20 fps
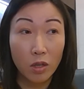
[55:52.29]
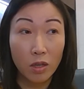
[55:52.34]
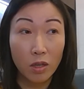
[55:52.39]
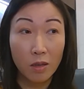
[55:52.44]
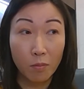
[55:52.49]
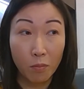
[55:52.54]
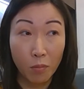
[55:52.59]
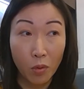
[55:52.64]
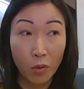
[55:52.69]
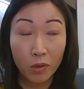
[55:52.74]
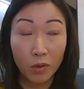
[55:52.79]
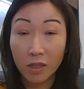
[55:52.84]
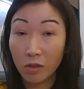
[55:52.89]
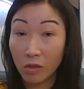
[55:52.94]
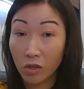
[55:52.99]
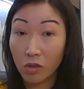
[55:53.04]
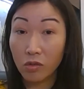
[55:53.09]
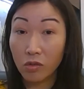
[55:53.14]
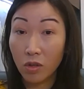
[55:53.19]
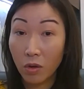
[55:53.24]
important
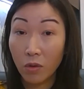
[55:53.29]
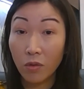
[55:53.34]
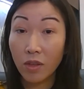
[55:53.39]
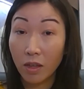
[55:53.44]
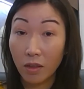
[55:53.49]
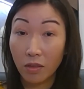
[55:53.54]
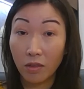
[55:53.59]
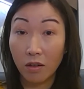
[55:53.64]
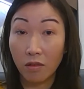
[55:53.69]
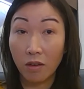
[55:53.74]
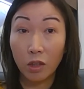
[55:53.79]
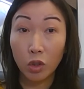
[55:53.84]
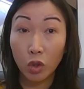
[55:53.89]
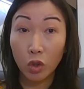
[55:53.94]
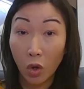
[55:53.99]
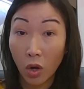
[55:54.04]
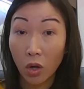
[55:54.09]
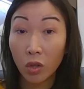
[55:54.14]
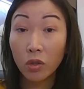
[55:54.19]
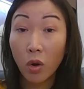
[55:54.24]
to know that there are
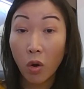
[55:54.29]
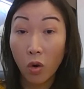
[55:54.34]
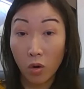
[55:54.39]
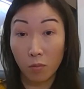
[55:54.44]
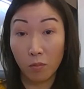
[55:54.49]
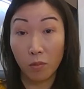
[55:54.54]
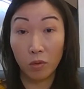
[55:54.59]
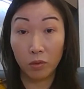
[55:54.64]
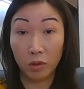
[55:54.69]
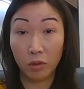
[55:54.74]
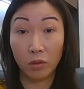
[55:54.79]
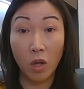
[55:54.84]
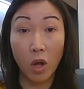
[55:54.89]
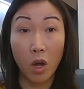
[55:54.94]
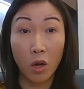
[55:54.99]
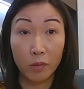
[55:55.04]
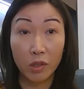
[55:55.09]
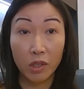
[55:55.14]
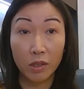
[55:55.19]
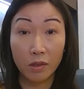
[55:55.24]
non-hormonal
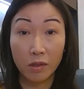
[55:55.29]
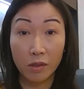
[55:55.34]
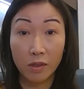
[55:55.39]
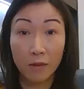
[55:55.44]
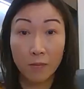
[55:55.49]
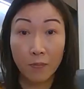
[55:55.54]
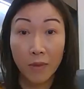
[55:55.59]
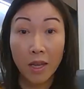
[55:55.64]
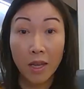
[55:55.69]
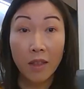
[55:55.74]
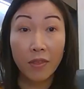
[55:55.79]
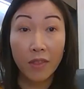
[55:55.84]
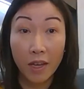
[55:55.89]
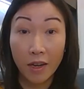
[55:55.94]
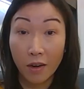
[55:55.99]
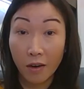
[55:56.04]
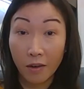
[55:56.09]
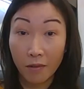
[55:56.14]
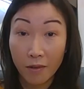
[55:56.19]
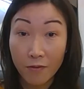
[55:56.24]
options that
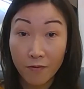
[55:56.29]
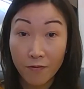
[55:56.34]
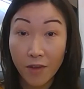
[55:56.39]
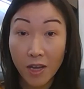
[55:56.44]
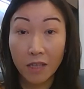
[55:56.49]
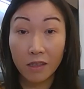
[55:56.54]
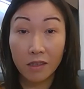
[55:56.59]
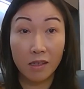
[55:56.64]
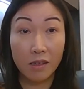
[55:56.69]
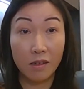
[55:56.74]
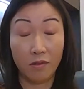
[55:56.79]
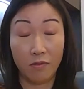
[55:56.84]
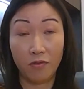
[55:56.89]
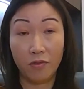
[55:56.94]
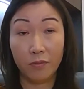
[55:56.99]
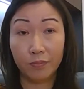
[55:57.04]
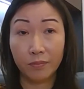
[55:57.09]
are effective